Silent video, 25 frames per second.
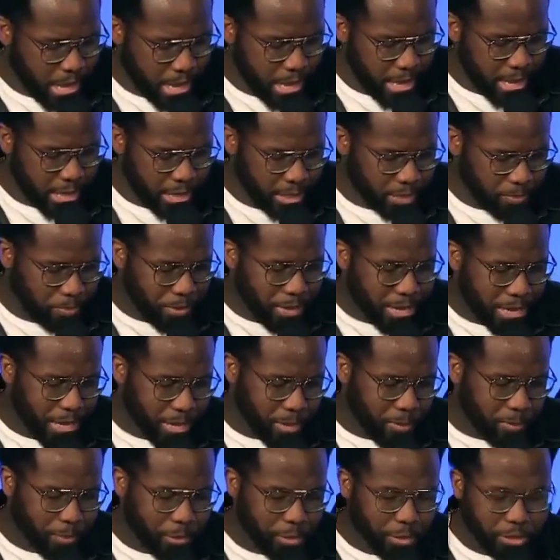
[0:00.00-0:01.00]
is
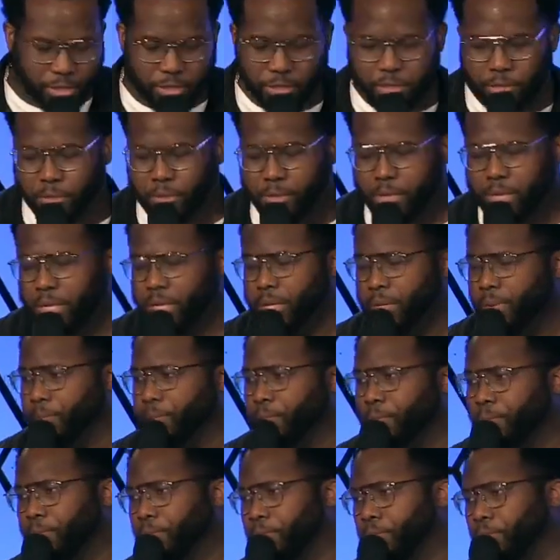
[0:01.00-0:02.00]
being persecuted
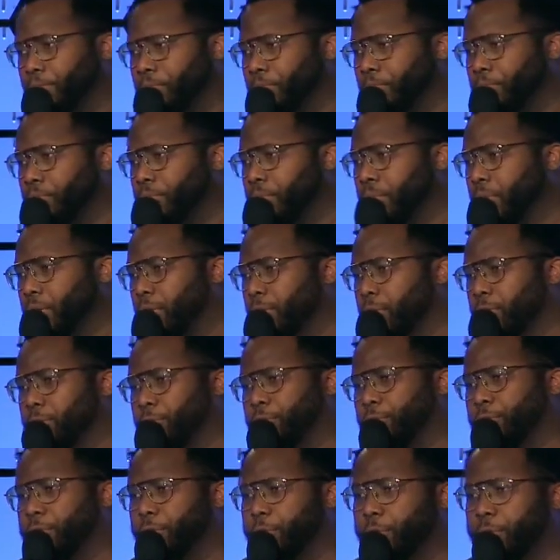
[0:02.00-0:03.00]

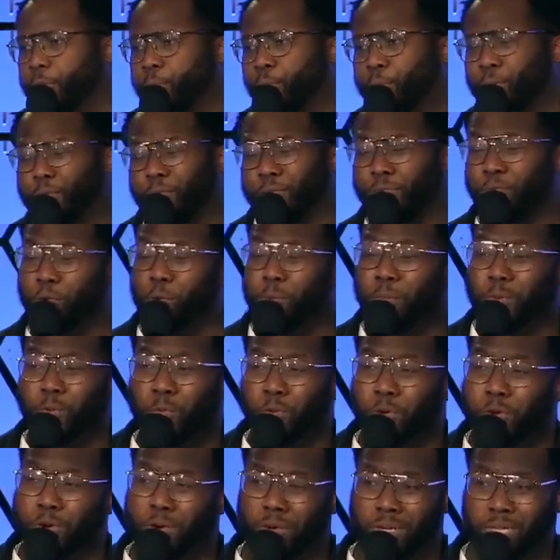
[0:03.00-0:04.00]
for performing
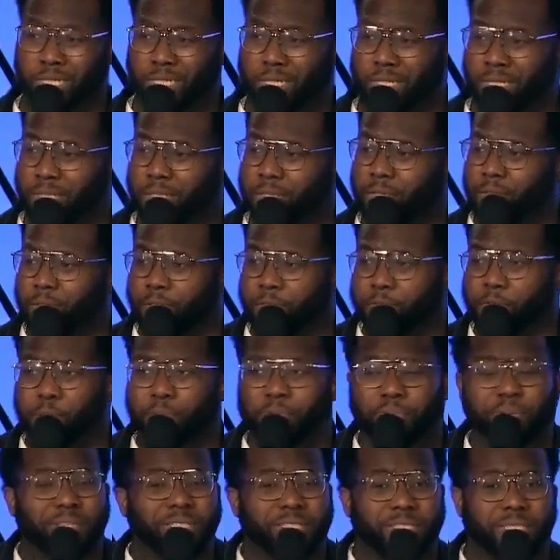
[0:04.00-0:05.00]
works, for
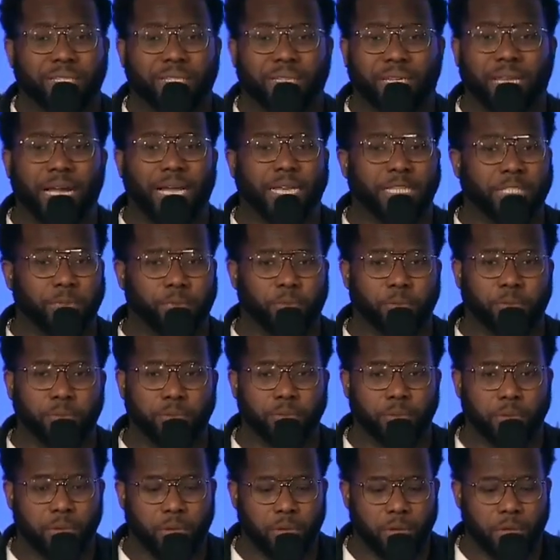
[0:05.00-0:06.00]
preaching the gospel.
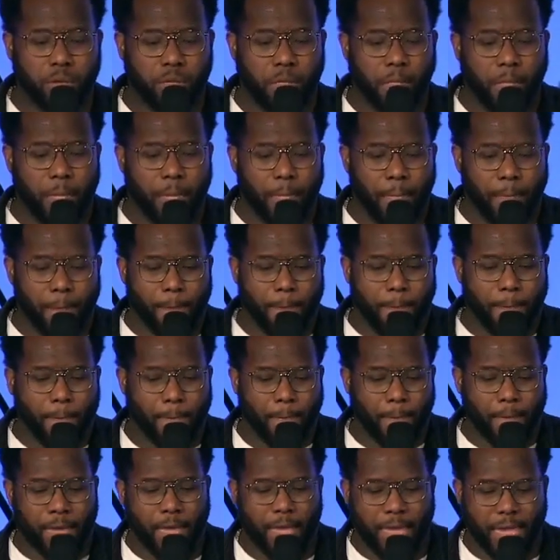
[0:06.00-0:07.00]

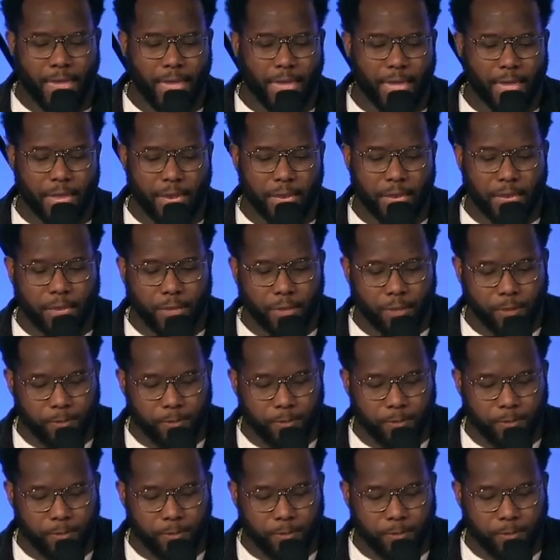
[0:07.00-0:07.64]
And